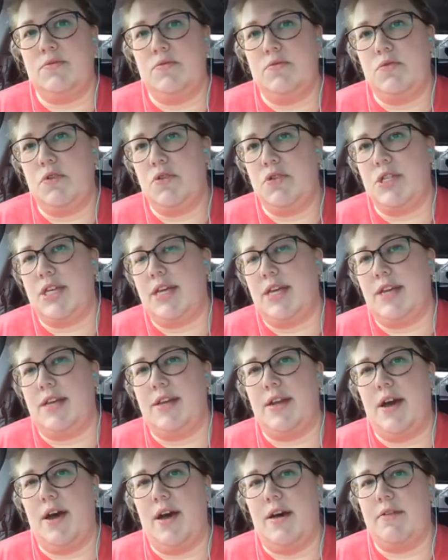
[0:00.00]

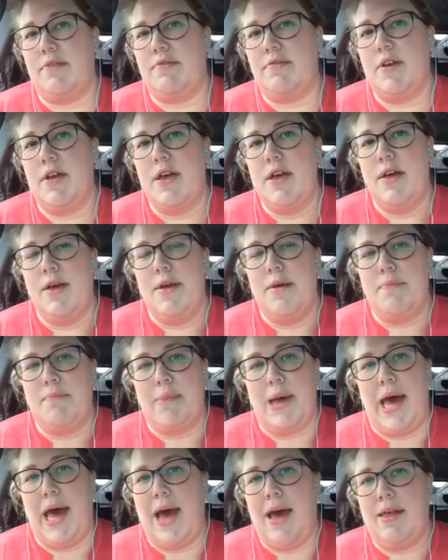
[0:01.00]
routine of
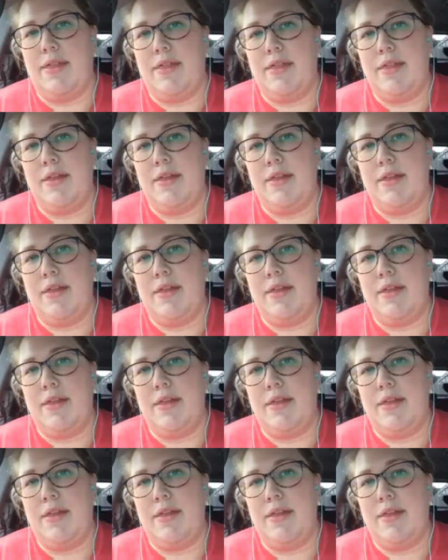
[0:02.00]
bath,